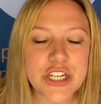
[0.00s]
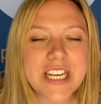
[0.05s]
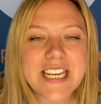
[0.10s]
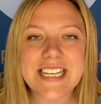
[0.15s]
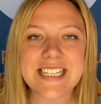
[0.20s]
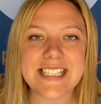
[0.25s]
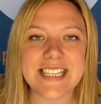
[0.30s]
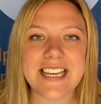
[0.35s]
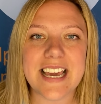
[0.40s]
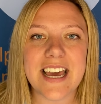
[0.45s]

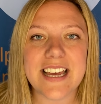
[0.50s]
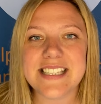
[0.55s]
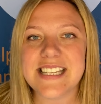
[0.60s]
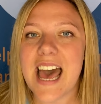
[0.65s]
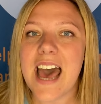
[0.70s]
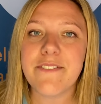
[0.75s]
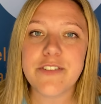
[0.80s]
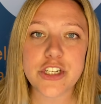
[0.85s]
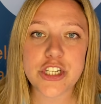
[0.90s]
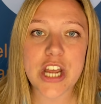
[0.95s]
easier to
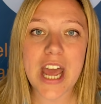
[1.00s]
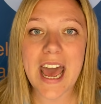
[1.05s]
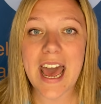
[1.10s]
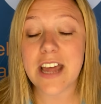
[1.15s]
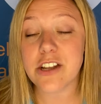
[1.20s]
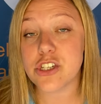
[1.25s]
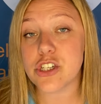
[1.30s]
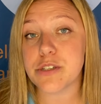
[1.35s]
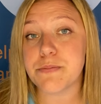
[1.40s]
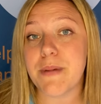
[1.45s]
have a chat
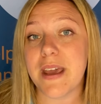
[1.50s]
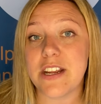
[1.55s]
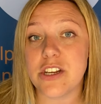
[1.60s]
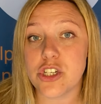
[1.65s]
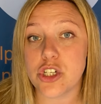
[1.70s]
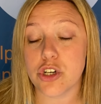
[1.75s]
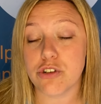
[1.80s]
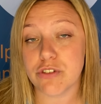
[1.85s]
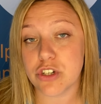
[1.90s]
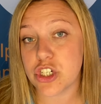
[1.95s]
and just make
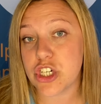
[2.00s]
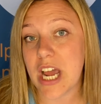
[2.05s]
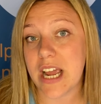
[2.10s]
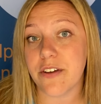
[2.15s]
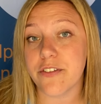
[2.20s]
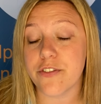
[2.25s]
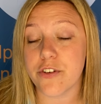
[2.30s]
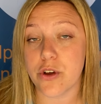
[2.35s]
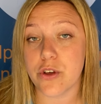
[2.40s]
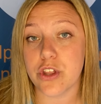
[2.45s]
sure and check
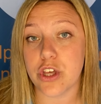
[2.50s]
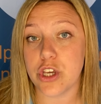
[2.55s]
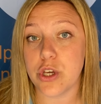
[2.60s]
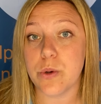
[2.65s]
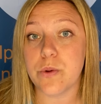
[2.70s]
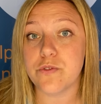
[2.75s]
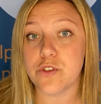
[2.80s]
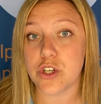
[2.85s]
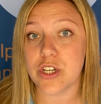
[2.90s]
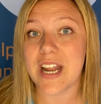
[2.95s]
through that you
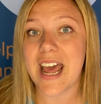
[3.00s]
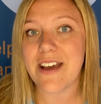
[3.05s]
have done